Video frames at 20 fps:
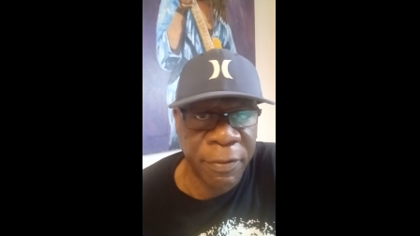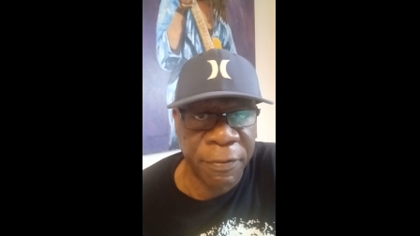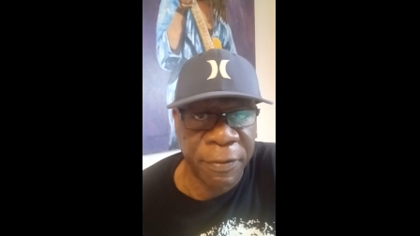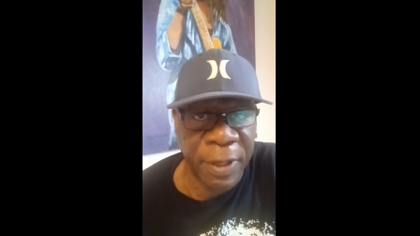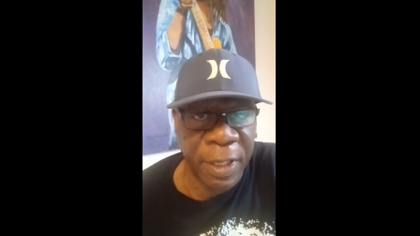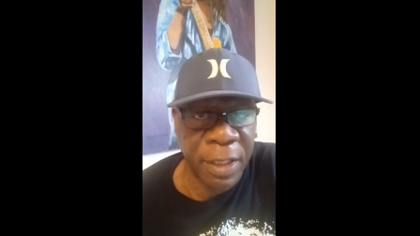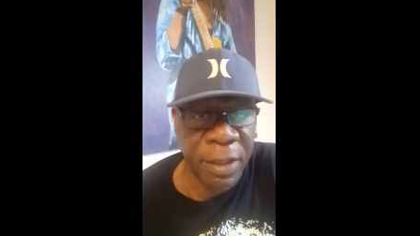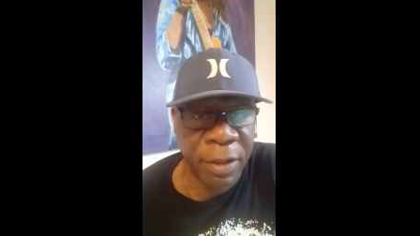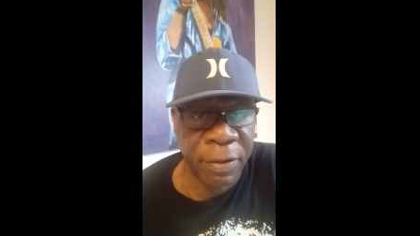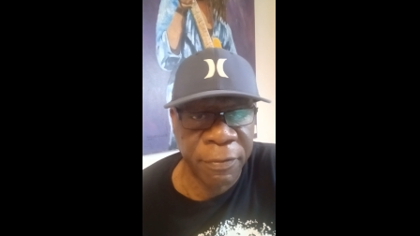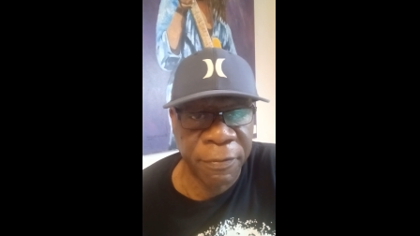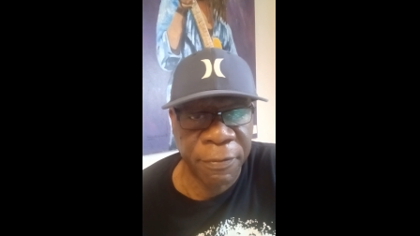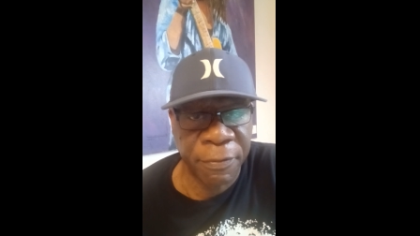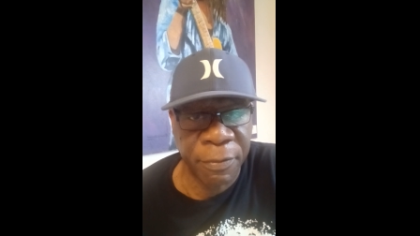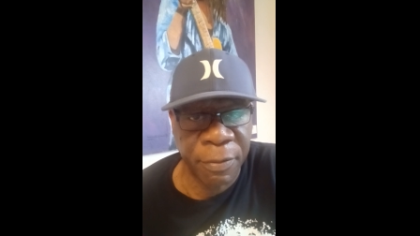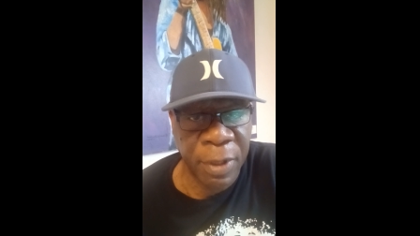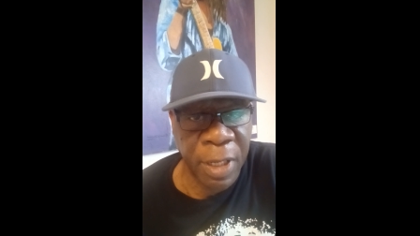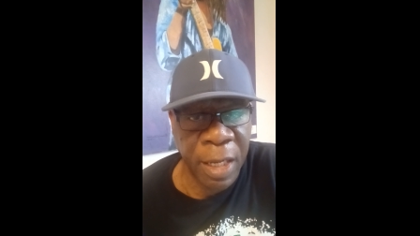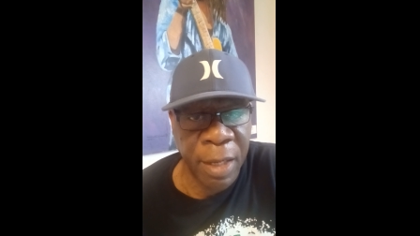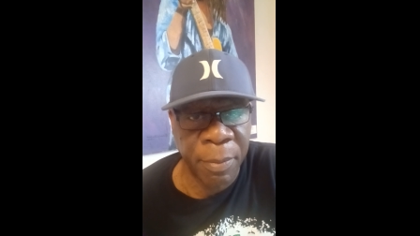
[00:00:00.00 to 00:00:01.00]
fact.
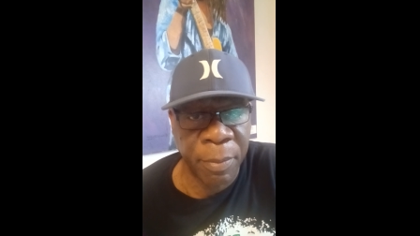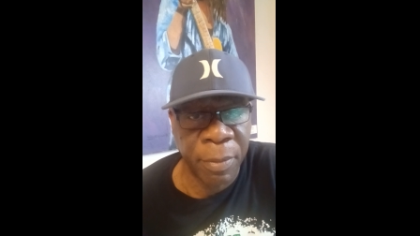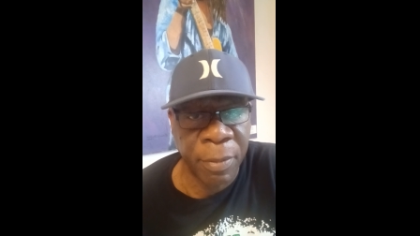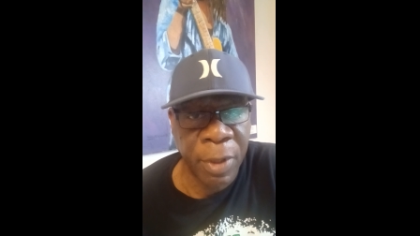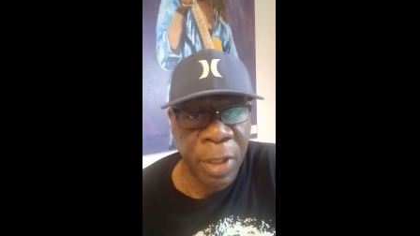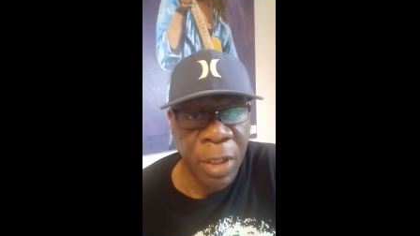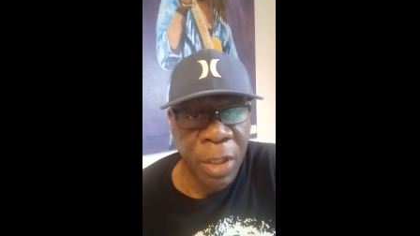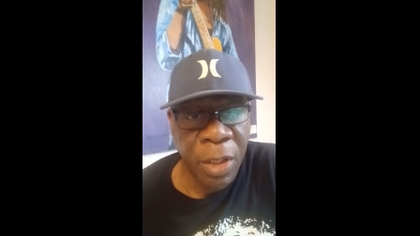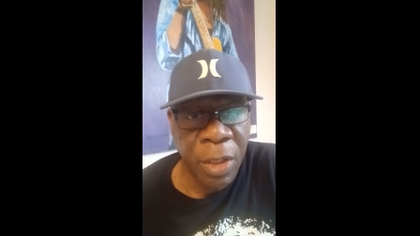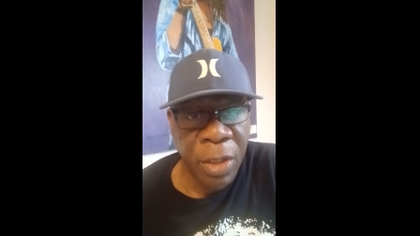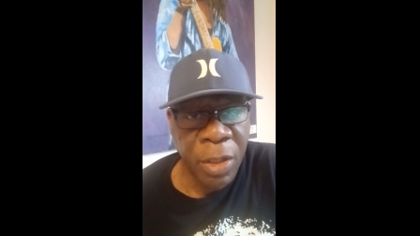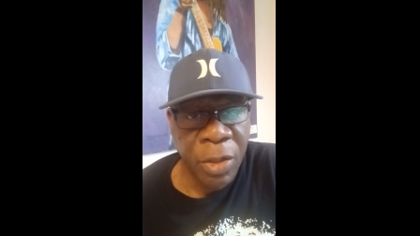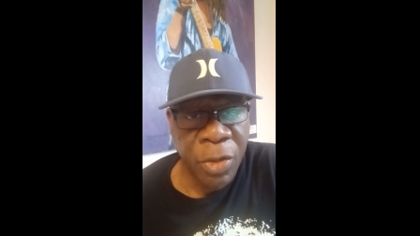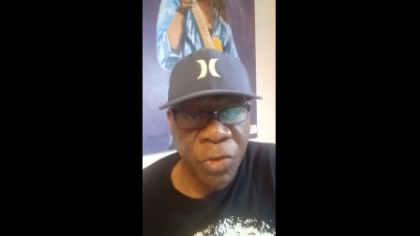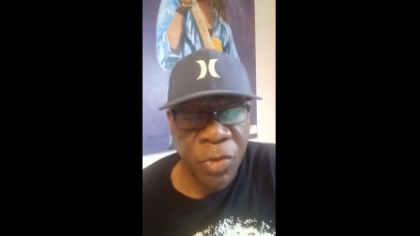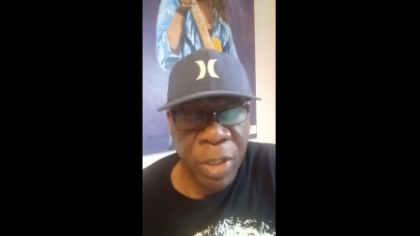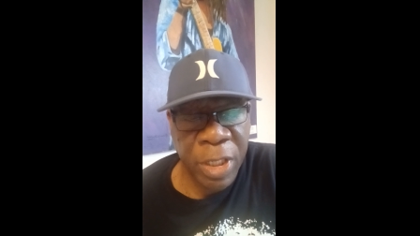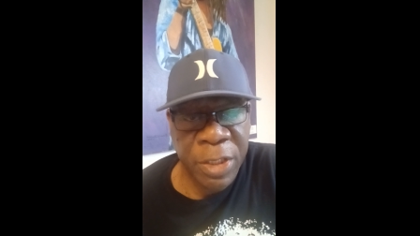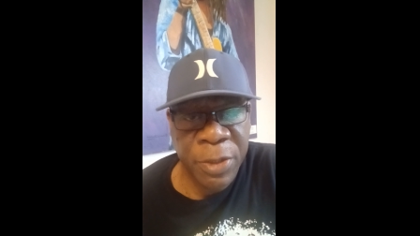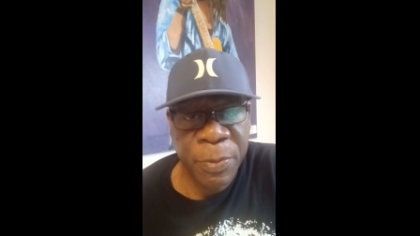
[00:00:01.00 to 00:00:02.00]

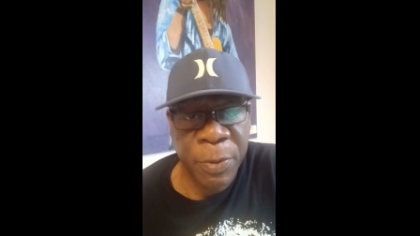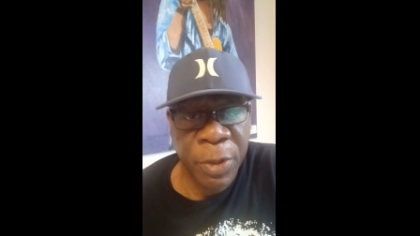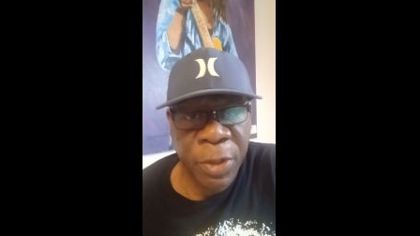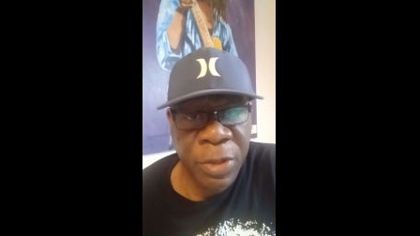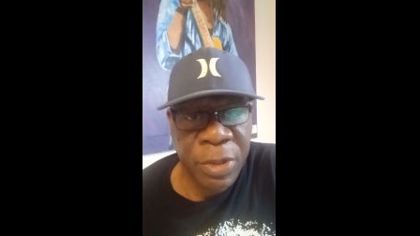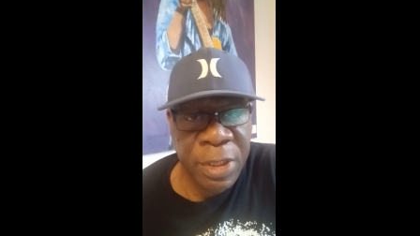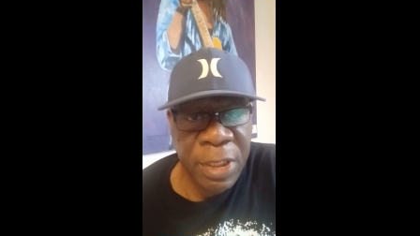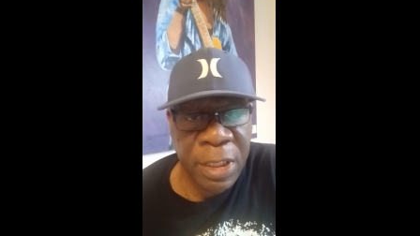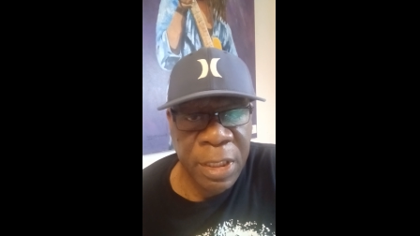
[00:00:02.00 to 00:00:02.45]
Transparency